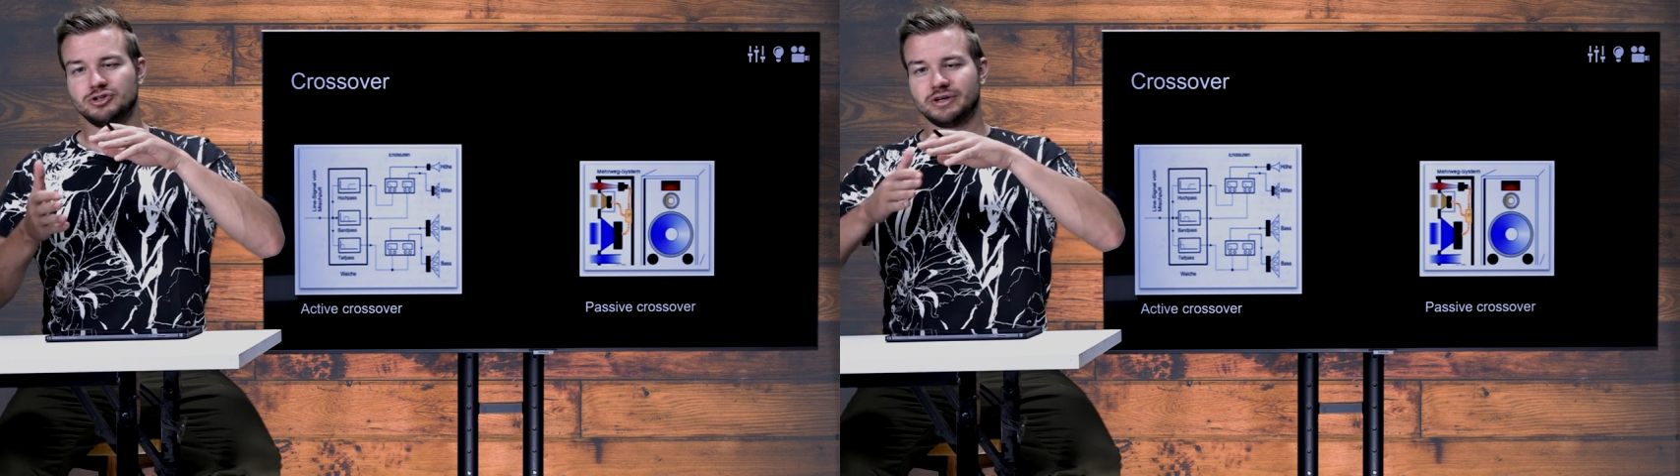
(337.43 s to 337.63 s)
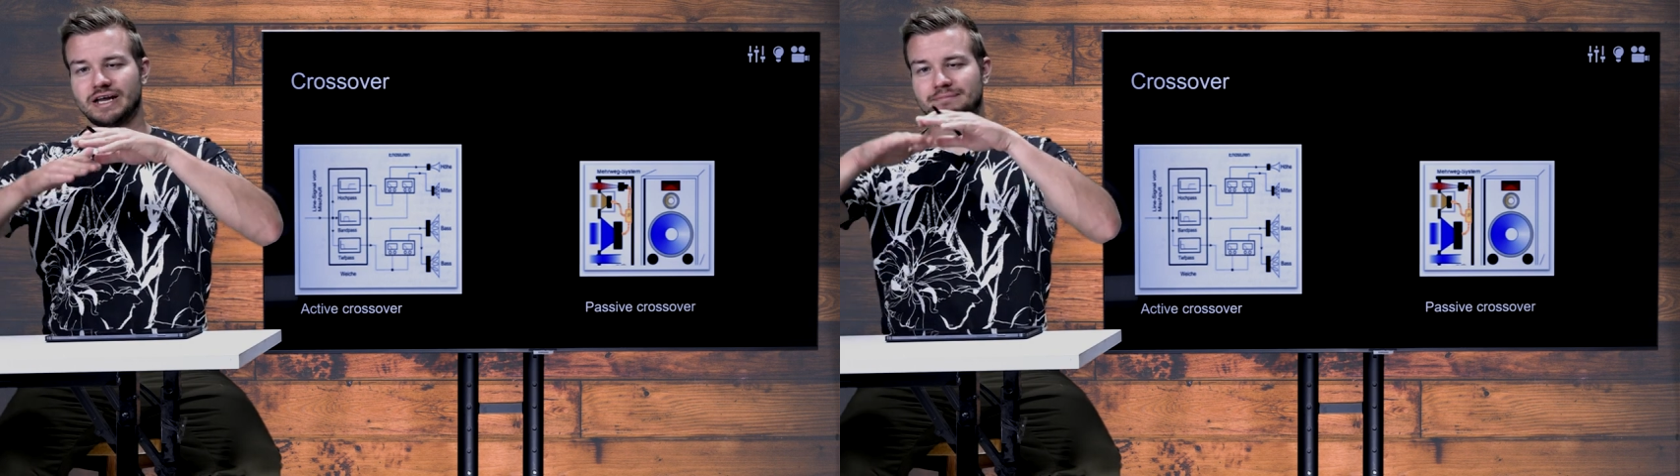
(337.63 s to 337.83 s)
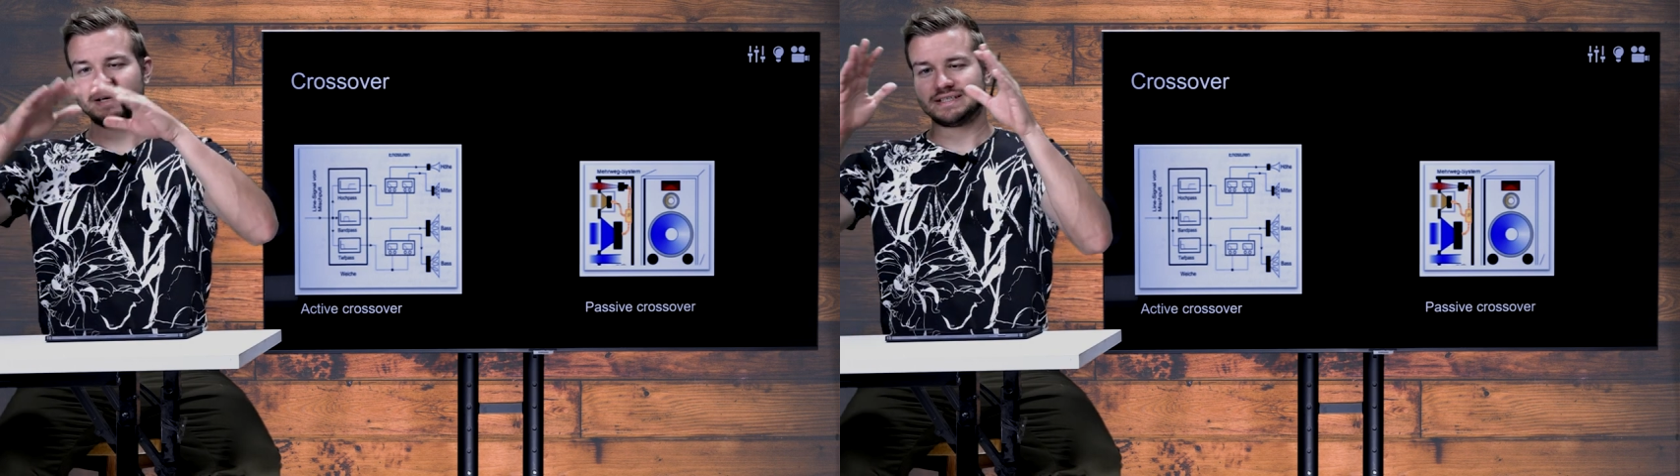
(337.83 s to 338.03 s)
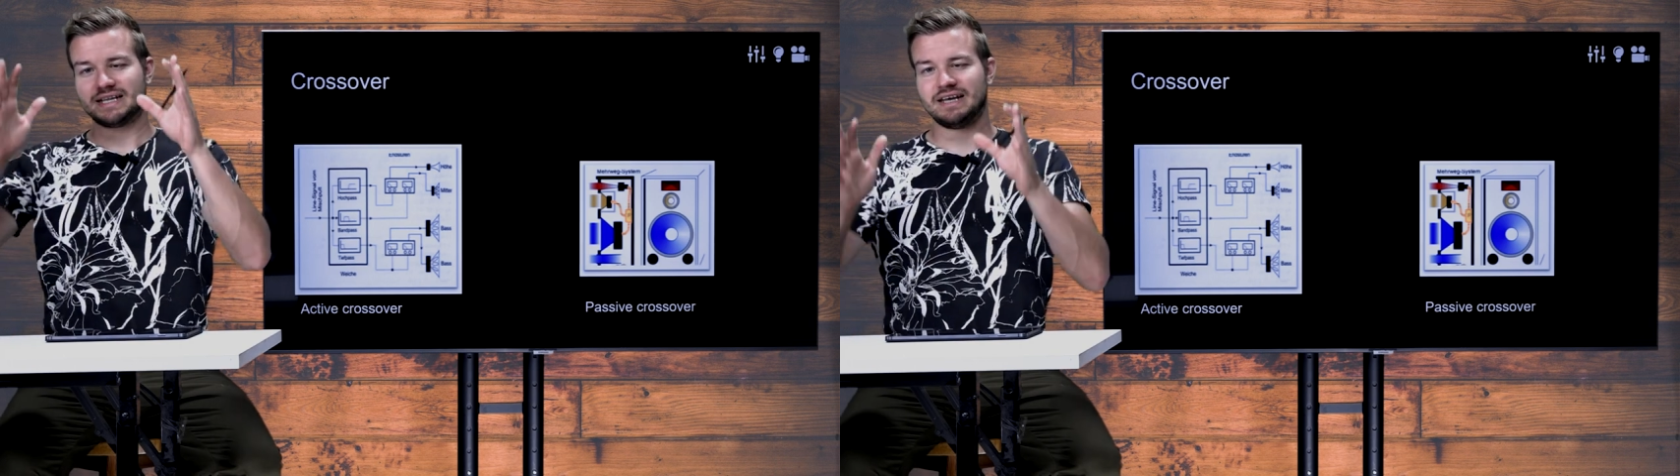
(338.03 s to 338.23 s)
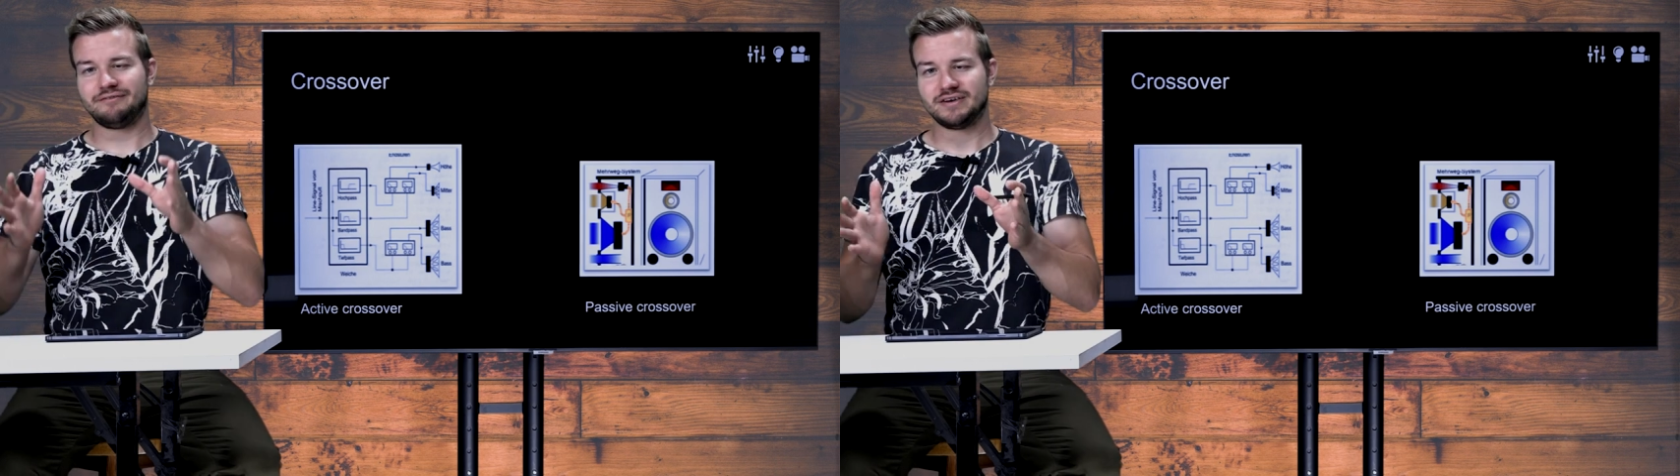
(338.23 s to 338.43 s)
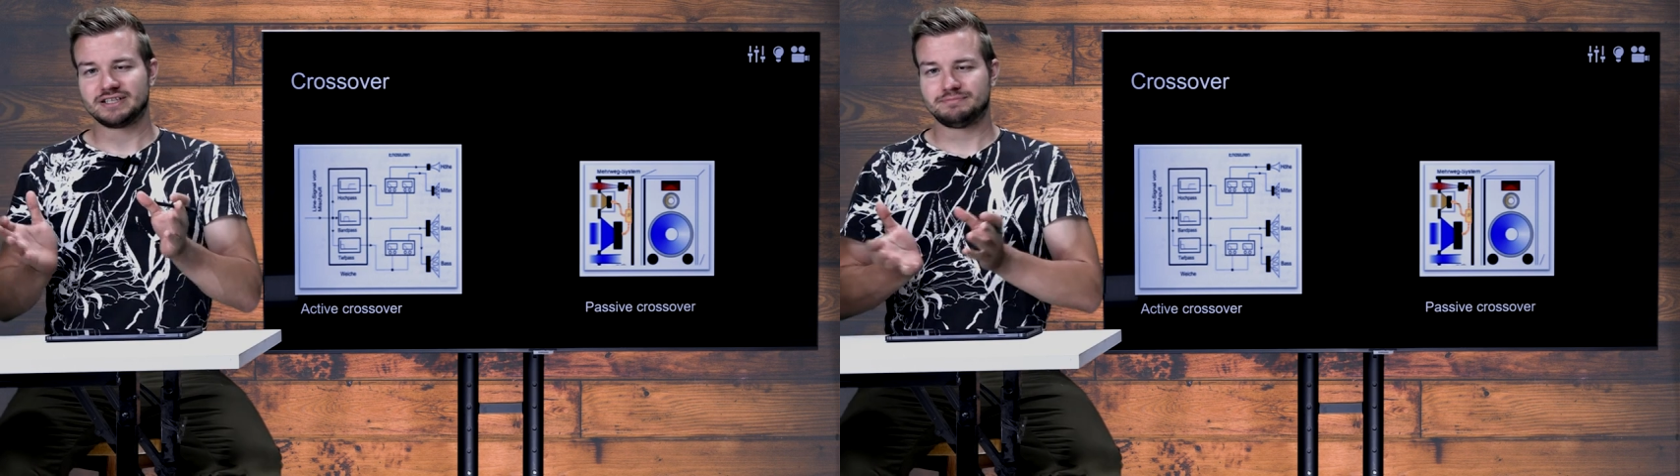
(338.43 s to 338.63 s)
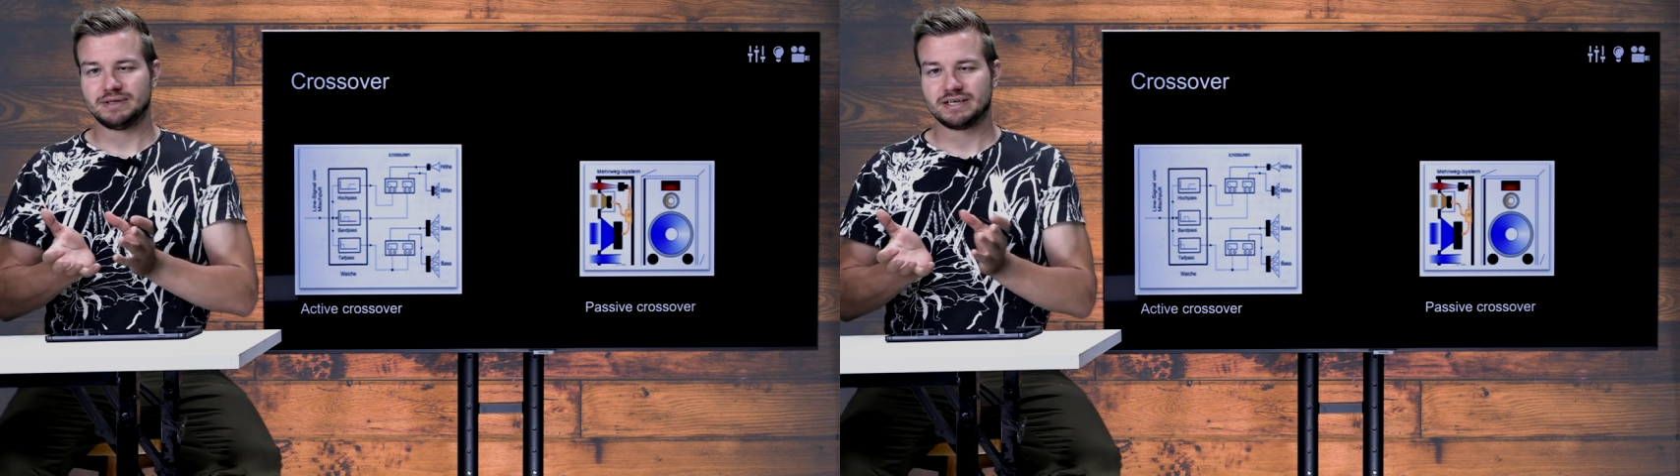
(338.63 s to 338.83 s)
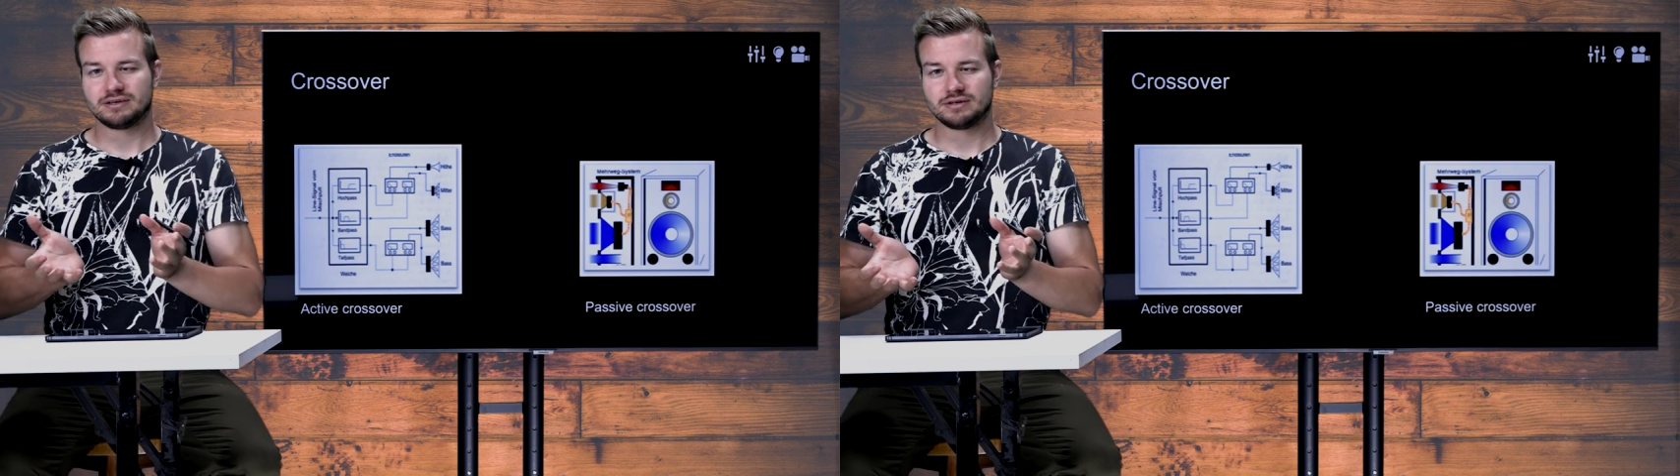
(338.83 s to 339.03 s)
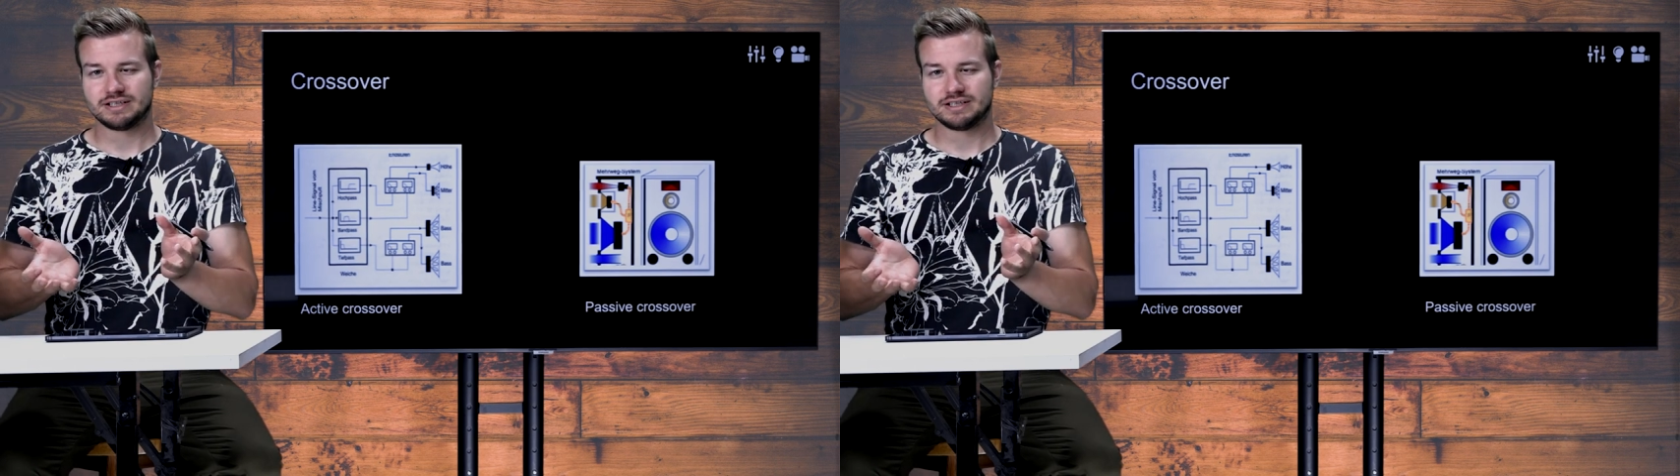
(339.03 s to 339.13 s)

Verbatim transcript: you get basically a fixed speaker,